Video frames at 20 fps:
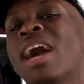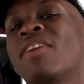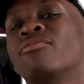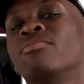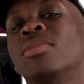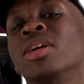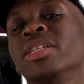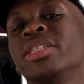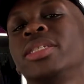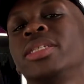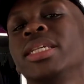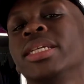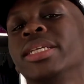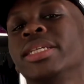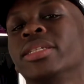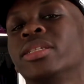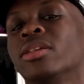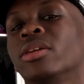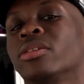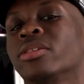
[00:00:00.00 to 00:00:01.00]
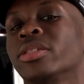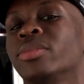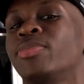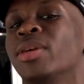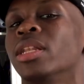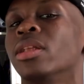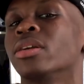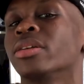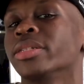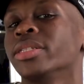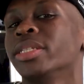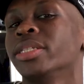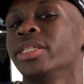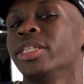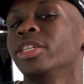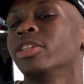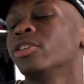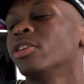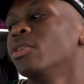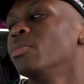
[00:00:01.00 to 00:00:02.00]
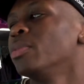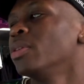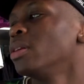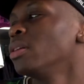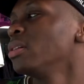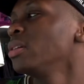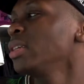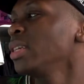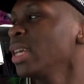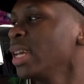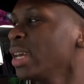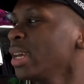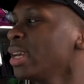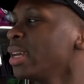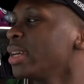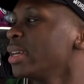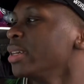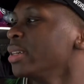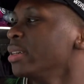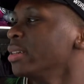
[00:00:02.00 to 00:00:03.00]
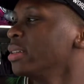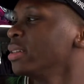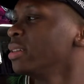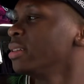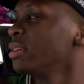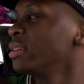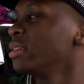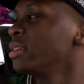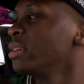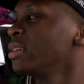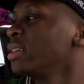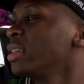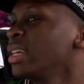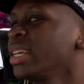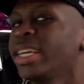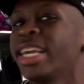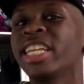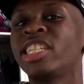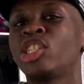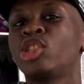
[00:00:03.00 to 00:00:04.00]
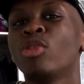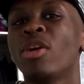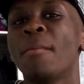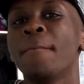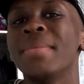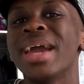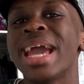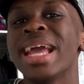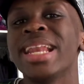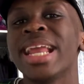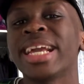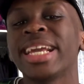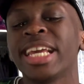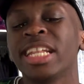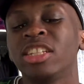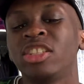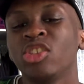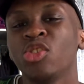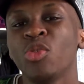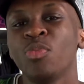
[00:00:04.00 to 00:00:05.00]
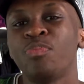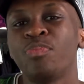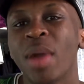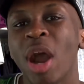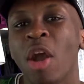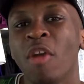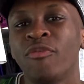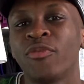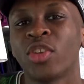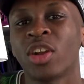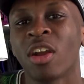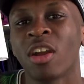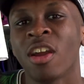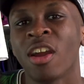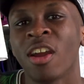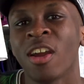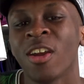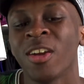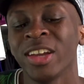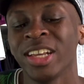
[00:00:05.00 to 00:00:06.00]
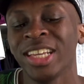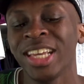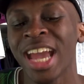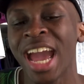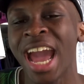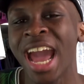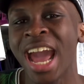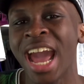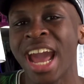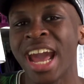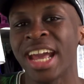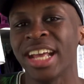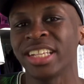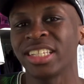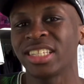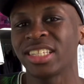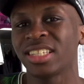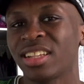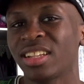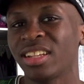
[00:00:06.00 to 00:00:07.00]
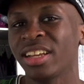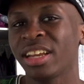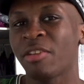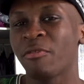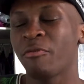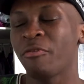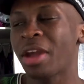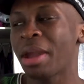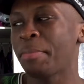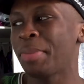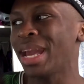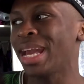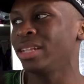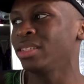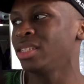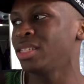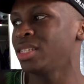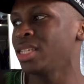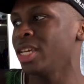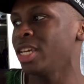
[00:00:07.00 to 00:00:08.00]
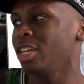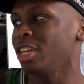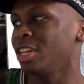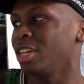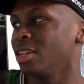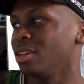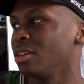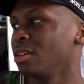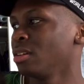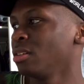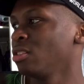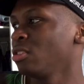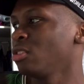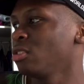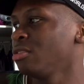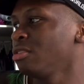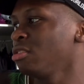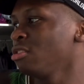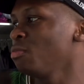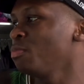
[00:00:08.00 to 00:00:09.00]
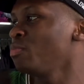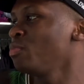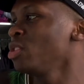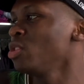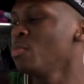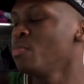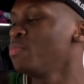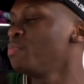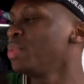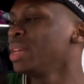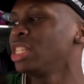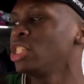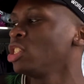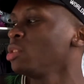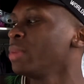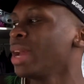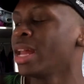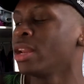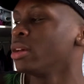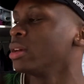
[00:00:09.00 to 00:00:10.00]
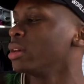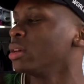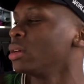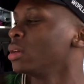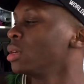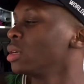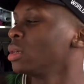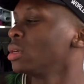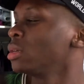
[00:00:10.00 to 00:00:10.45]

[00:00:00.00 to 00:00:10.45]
have much singing songs belonging to ZICO, but yeah. Get you a man that can do both, girl. Yes, can rap and sing. You bitchy Bella.